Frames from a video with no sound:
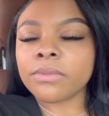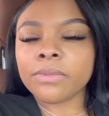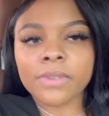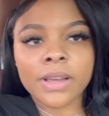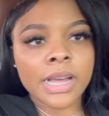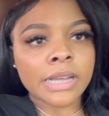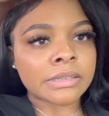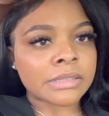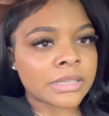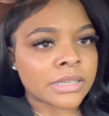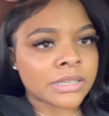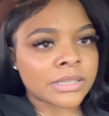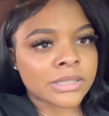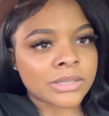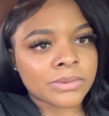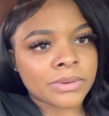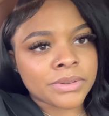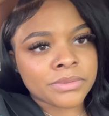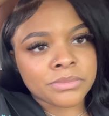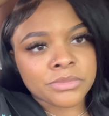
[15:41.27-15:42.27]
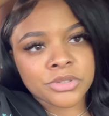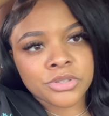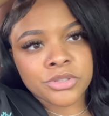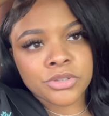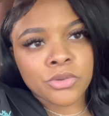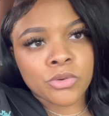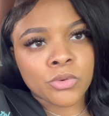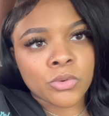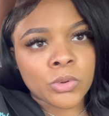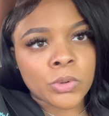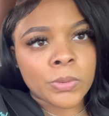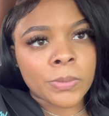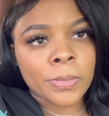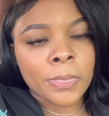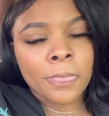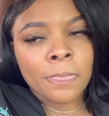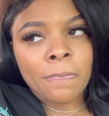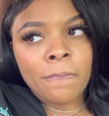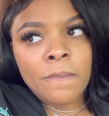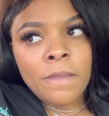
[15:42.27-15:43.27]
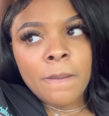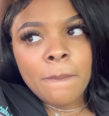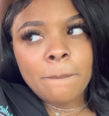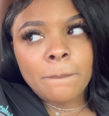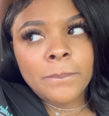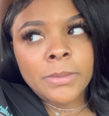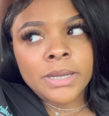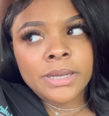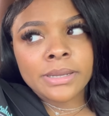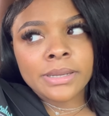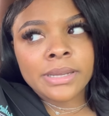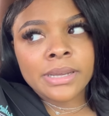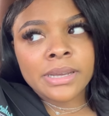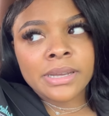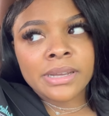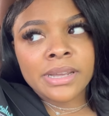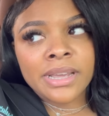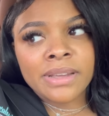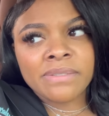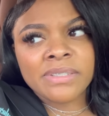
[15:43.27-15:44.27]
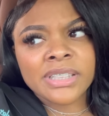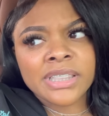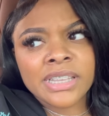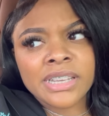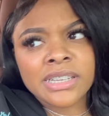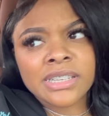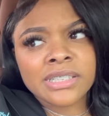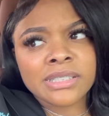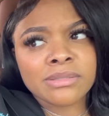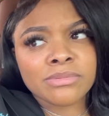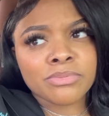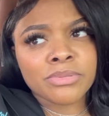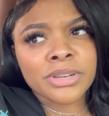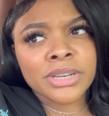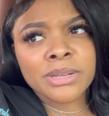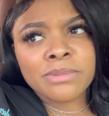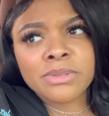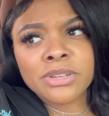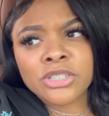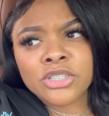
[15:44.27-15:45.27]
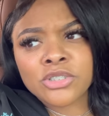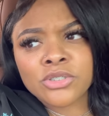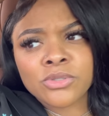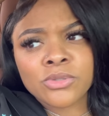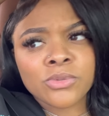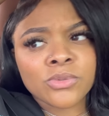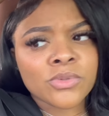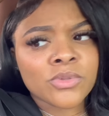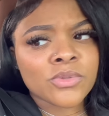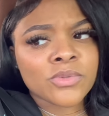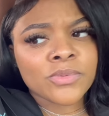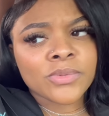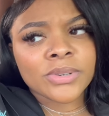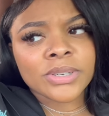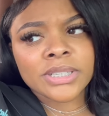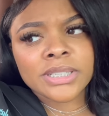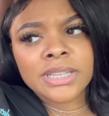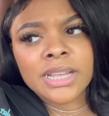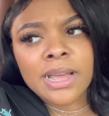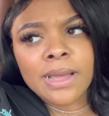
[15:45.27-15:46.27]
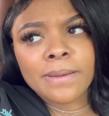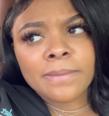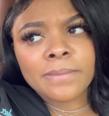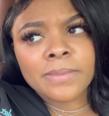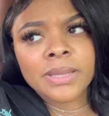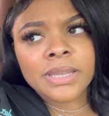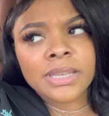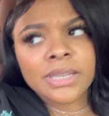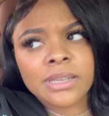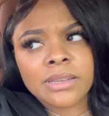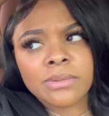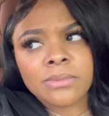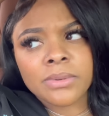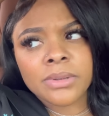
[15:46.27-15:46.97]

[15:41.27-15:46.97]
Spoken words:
5 seconds away from school. But yeah, everything is pretty much cool for the time being.